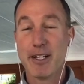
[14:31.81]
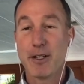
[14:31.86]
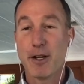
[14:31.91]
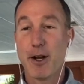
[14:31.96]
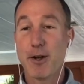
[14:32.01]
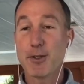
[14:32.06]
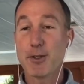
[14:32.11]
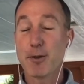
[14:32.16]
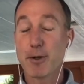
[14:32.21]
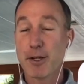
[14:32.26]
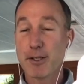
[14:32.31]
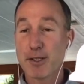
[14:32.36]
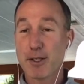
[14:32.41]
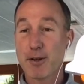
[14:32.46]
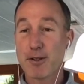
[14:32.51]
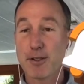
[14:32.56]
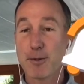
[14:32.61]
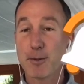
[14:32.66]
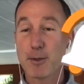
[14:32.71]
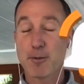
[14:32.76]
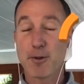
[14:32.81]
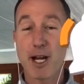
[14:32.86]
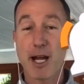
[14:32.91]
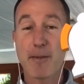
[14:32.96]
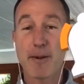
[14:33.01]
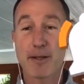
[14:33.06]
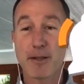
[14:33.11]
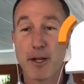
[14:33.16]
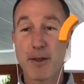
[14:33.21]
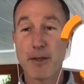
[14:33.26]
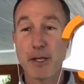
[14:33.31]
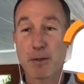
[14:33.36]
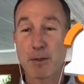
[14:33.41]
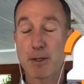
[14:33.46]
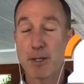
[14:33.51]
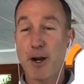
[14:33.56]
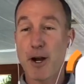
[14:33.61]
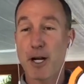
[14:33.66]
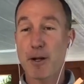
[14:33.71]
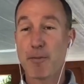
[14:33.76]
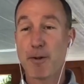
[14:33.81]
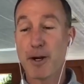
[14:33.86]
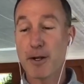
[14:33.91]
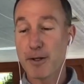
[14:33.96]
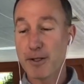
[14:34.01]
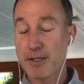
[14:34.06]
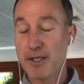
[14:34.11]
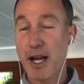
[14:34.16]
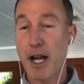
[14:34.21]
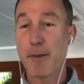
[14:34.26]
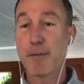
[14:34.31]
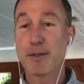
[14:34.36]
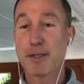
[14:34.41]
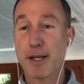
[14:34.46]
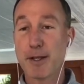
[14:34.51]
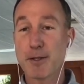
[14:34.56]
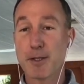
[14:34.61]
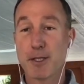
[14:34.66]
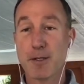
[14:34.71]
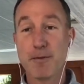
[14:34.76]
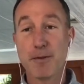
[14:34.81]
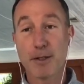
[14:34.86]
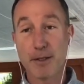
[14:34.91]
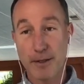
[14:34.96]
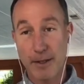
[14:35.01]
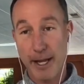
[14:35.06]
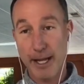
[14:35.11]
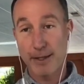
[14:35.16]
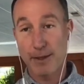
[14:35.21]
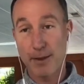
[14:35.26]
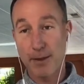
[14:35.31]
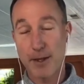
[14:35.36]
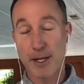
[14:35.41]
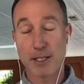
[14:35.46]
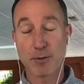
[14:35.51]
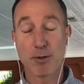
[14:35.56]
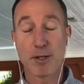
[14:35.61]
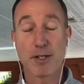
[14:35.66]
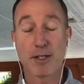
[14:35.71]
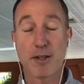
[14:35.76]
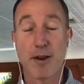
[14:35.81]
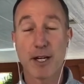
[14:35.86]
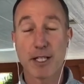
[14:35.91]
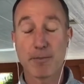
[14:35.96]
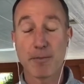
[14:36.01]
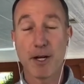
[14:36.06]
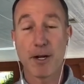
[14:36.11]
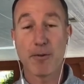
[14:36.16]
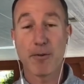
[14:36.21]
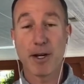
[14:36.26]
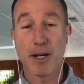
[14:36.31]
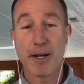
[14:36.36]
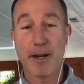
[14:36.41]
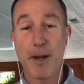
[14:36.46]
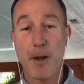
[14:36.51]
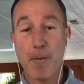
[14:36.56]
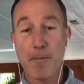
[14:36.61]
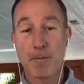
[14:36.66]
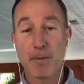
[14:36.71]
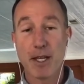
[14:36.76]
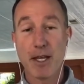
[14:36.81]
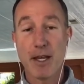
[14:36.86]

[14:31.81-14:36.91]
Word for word: Also, consider subscribing. A lot of things we talk about are time sensitive, like the things we just talked about right now.